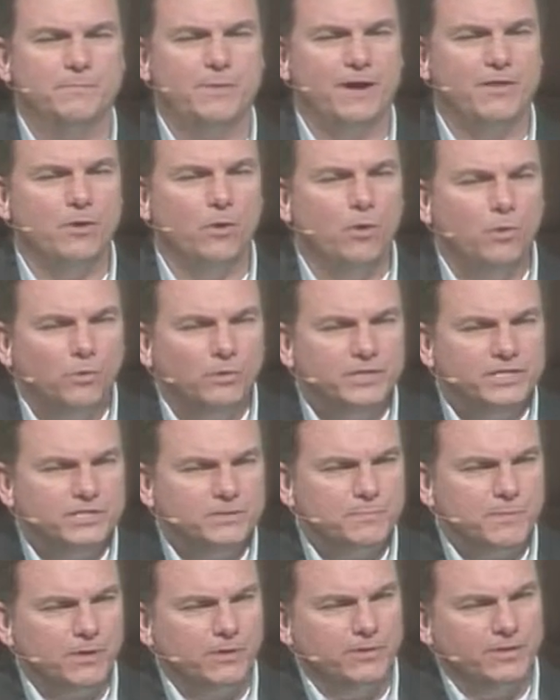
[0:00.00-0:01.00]
by the Holy
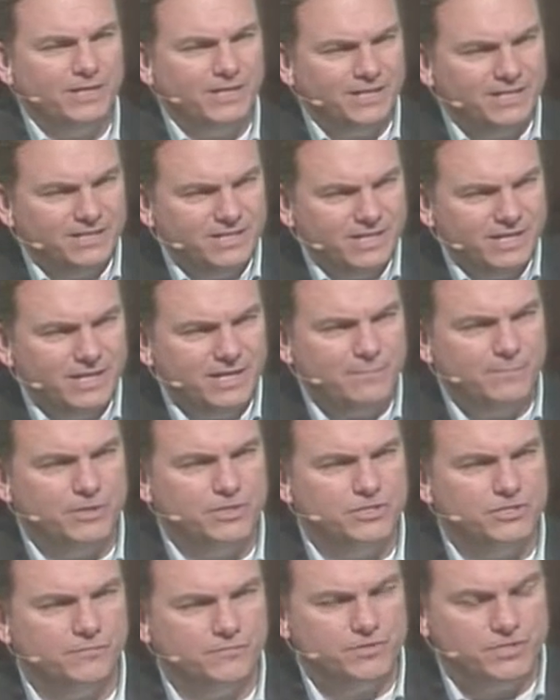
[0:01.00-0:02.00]
Spirit into the
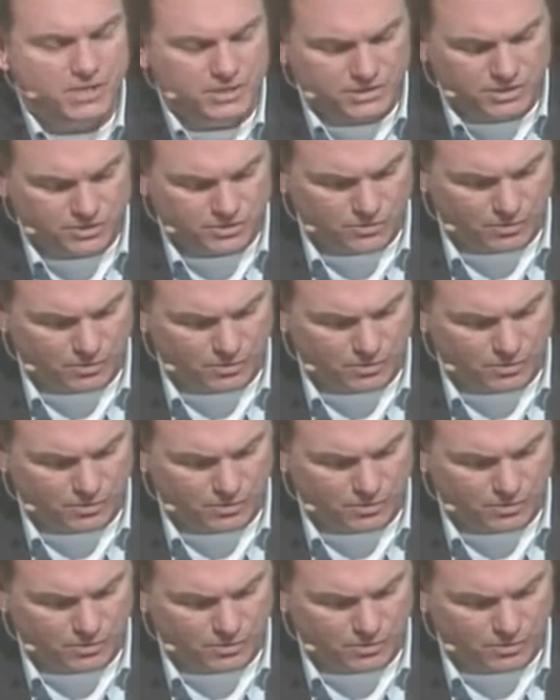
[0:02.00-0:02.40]
image of Jesus